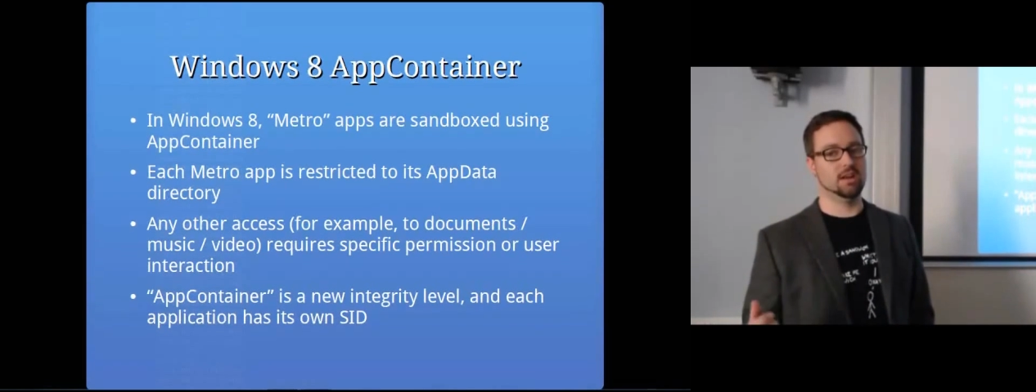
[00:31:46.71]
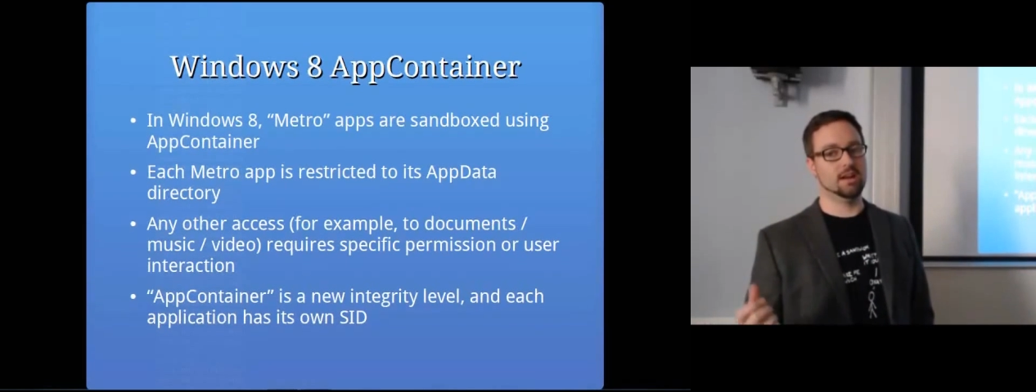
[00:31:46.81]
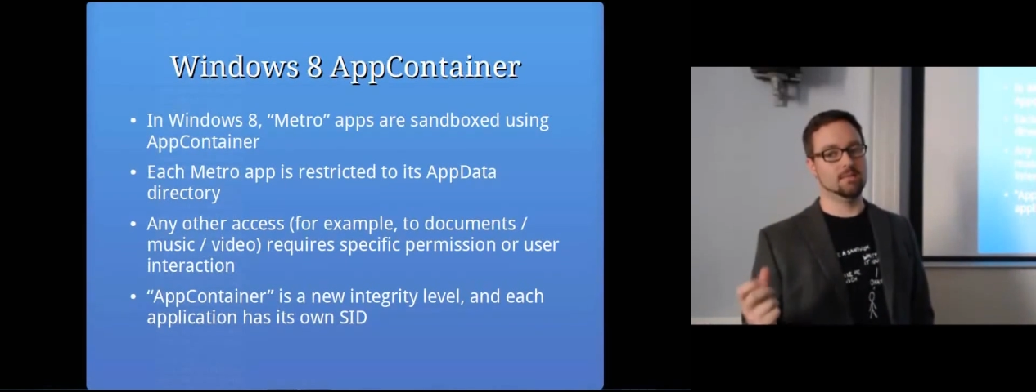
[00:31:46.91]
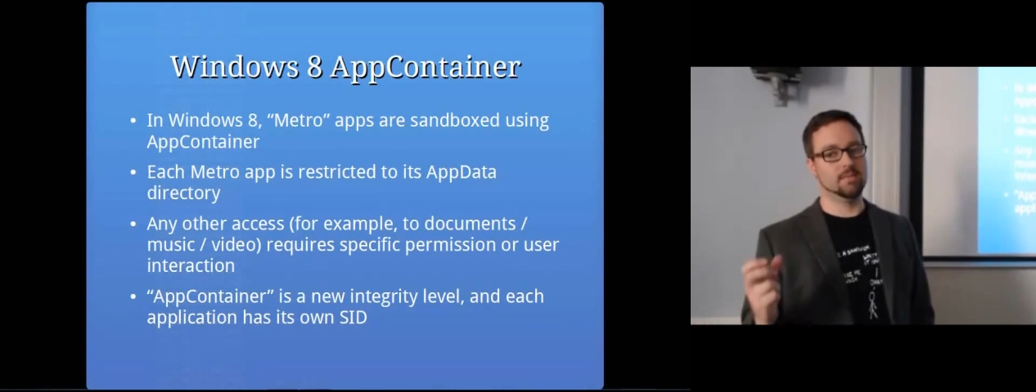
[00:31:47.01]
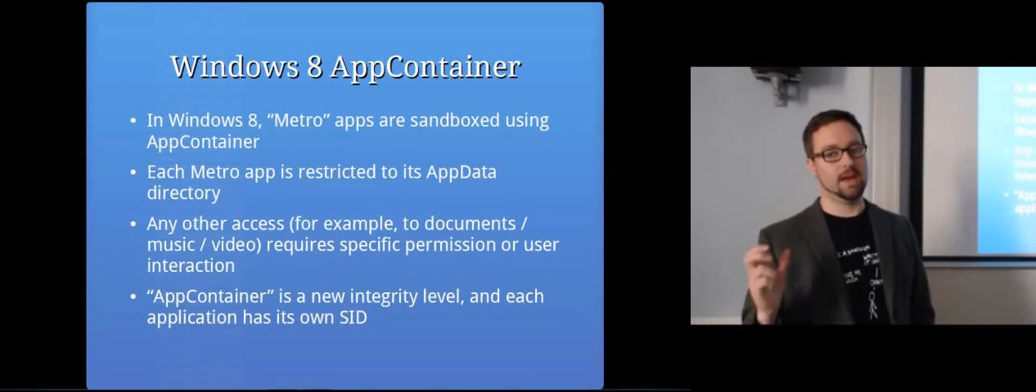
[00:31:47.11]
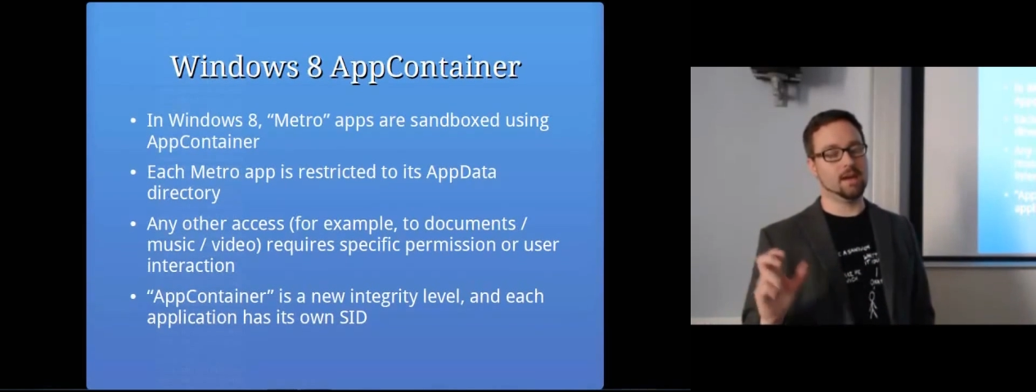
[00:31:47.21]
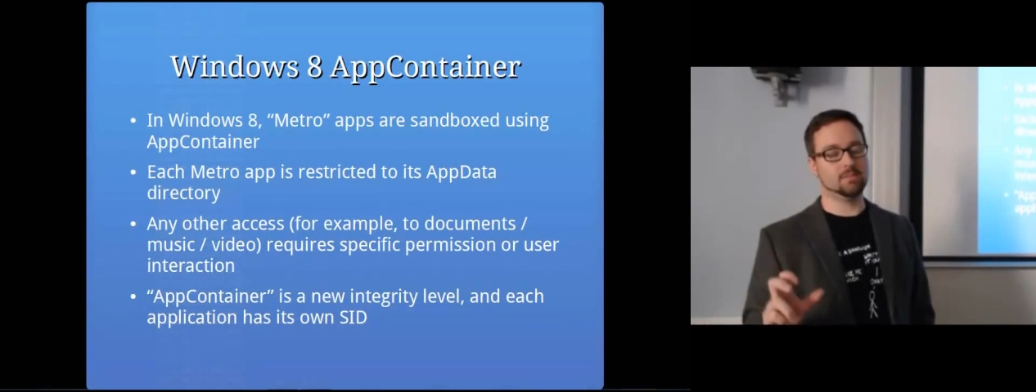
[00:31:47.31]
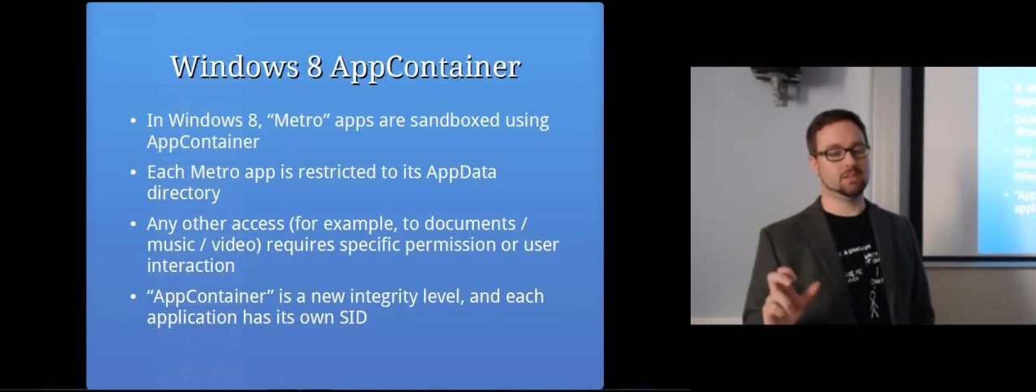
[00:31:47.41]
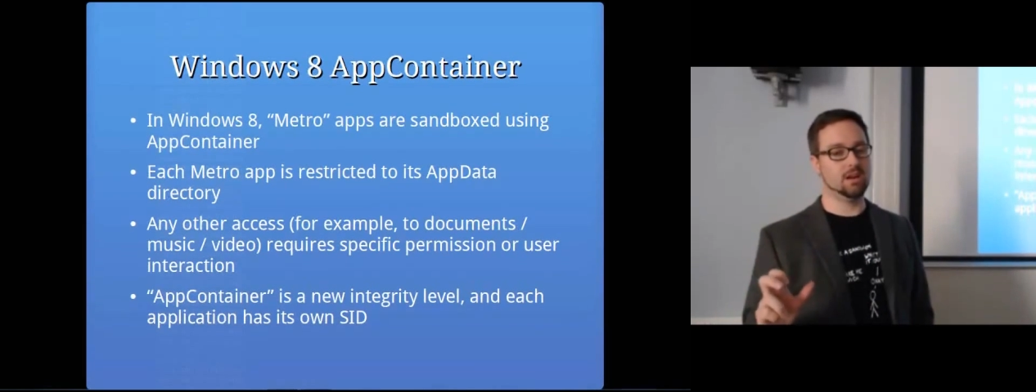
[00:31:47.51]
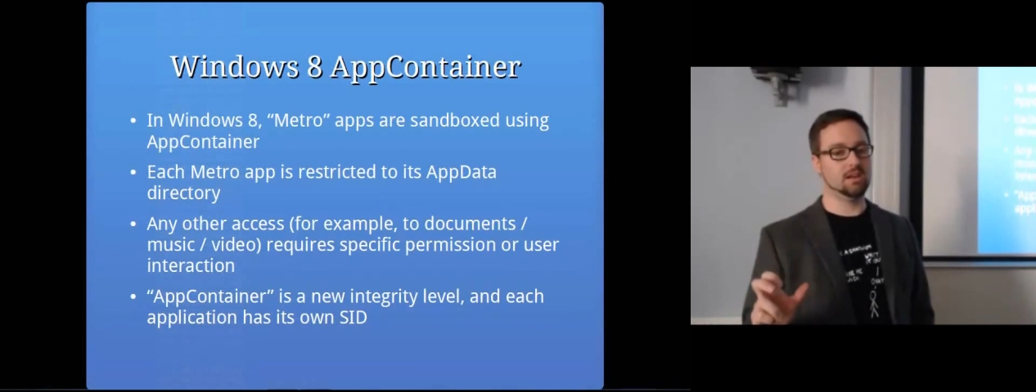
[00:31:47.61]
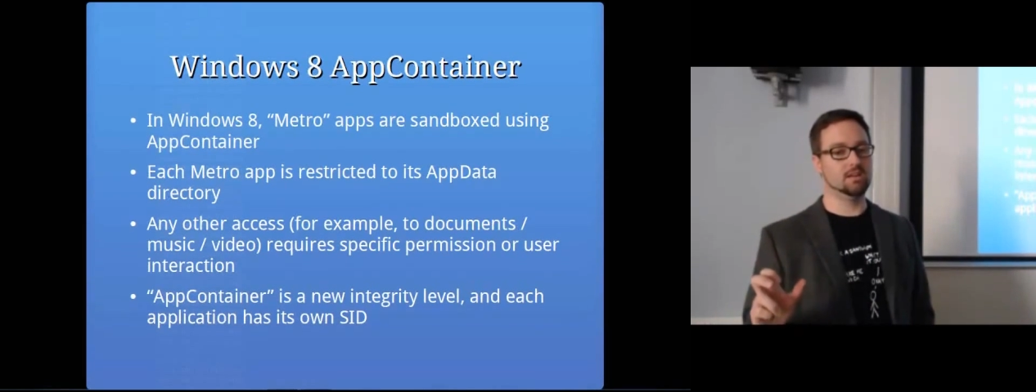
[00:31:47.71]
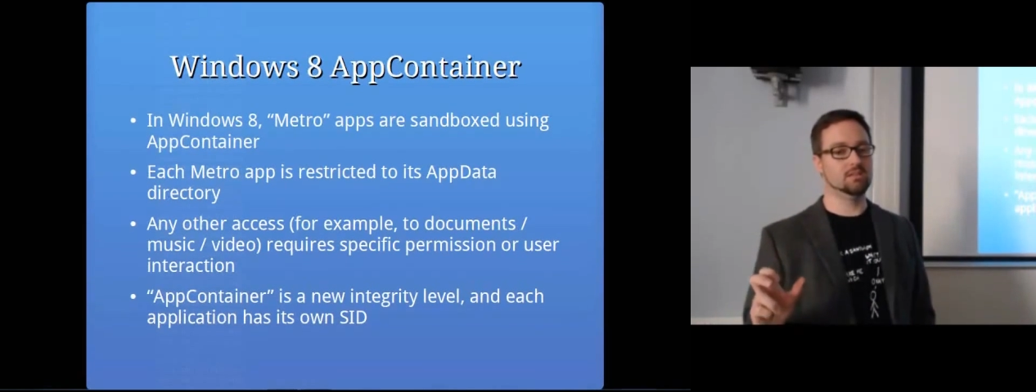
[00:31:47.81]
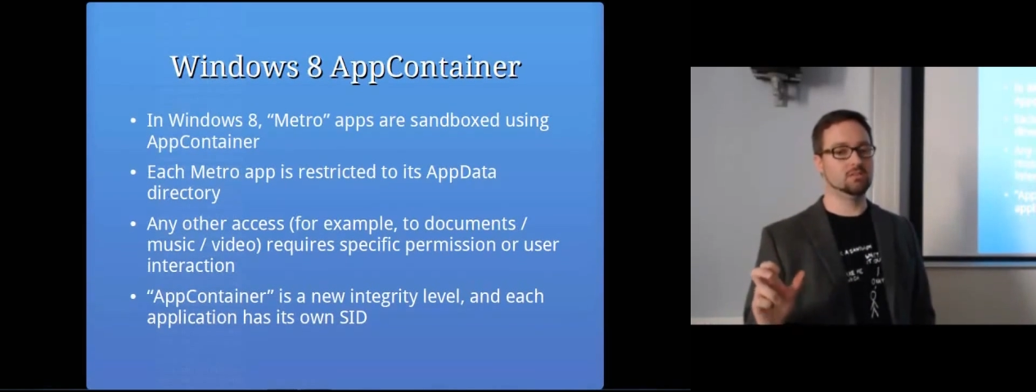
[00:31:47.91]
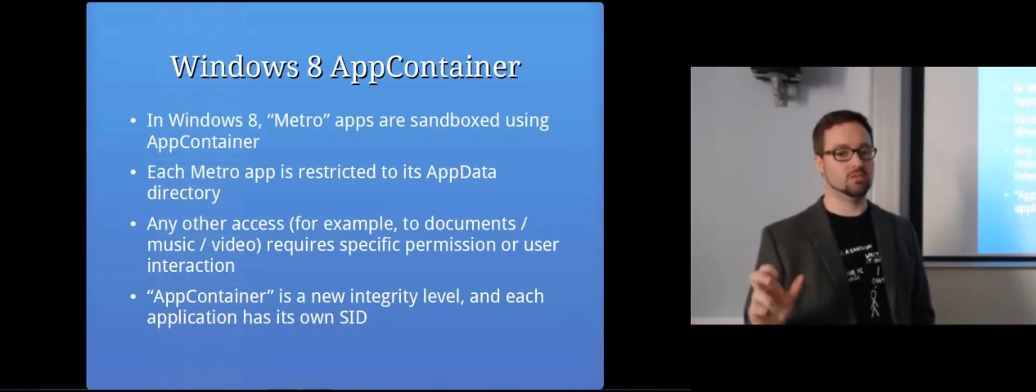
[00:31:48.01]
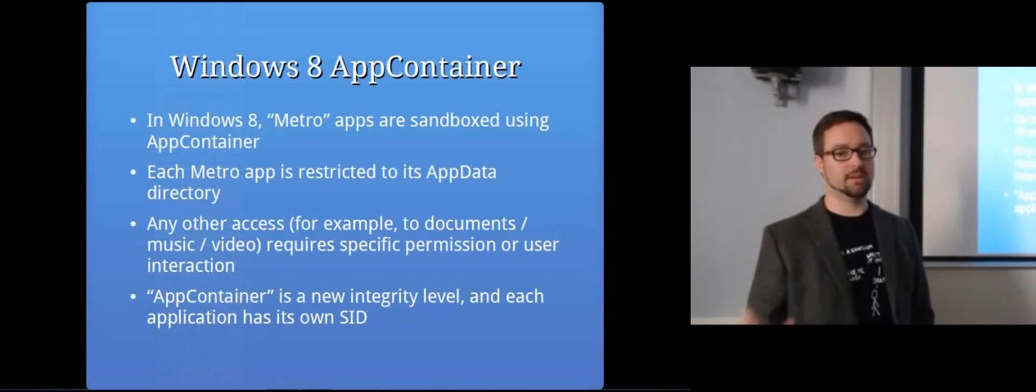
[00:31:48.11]
app data
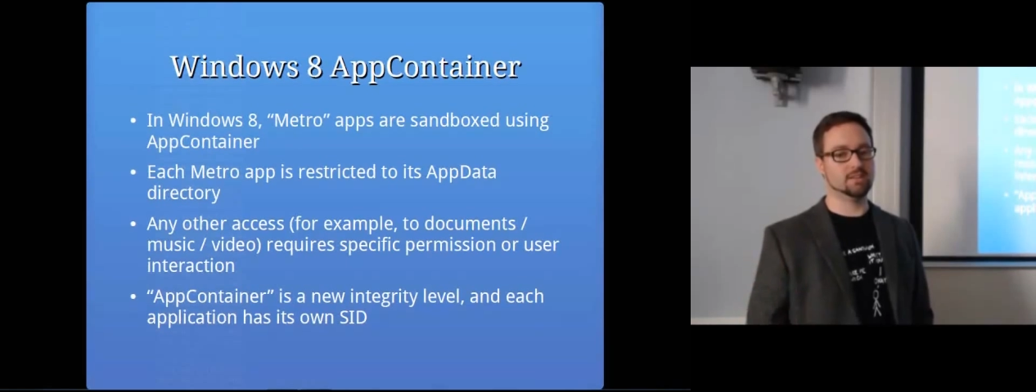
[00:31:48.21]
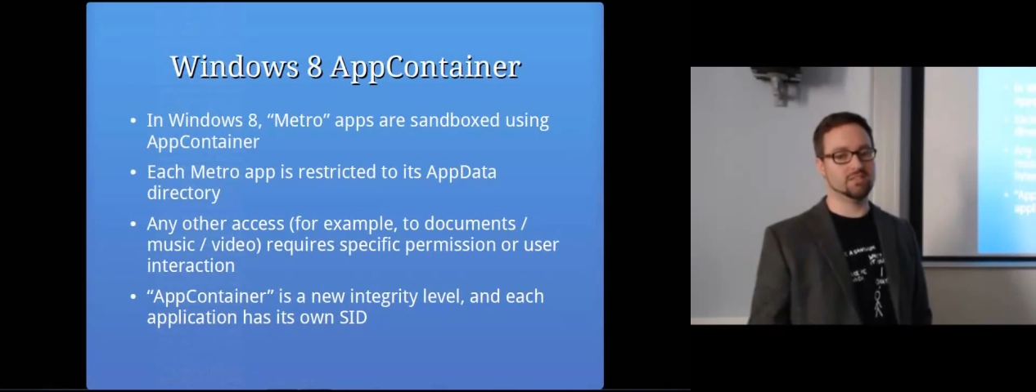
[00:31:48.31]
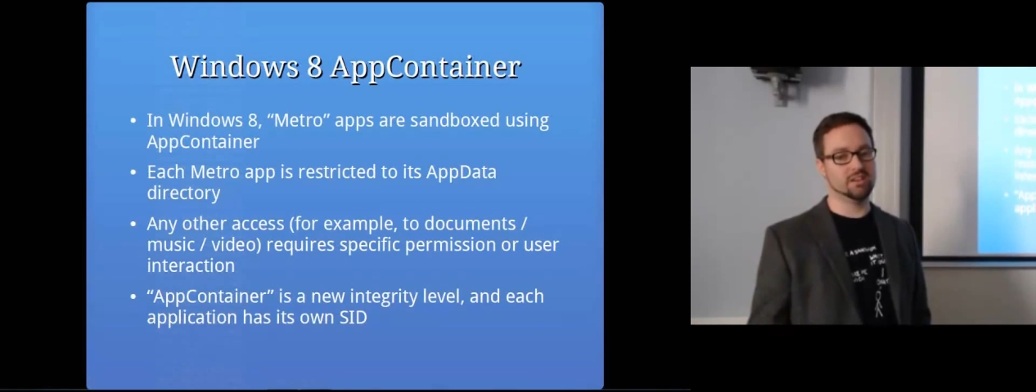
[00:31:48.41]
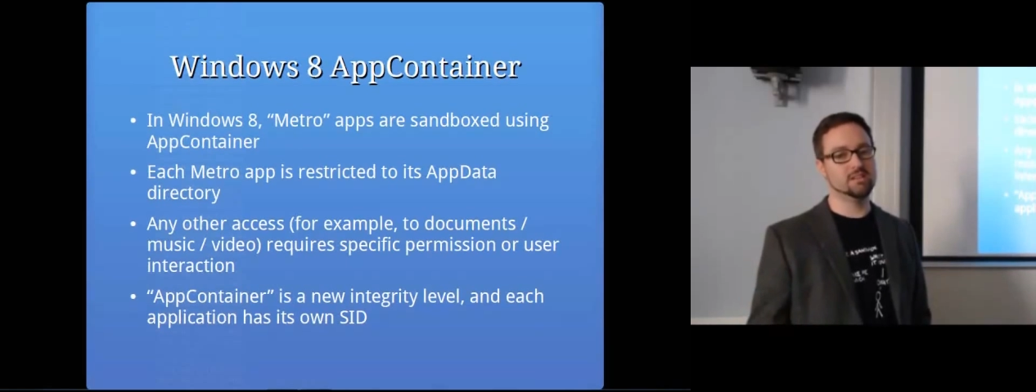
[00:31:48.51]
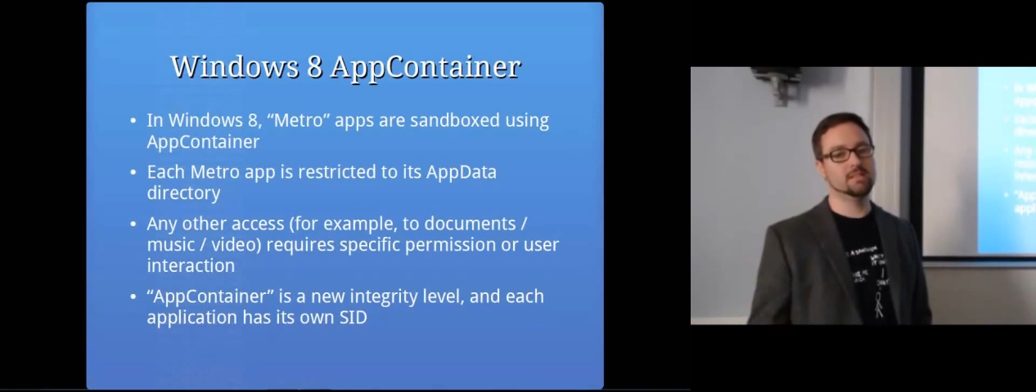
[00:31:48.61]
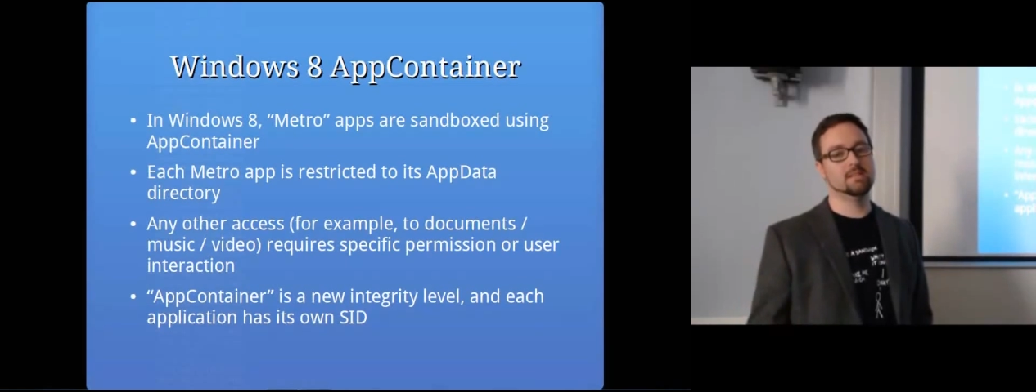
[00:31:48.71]
directory,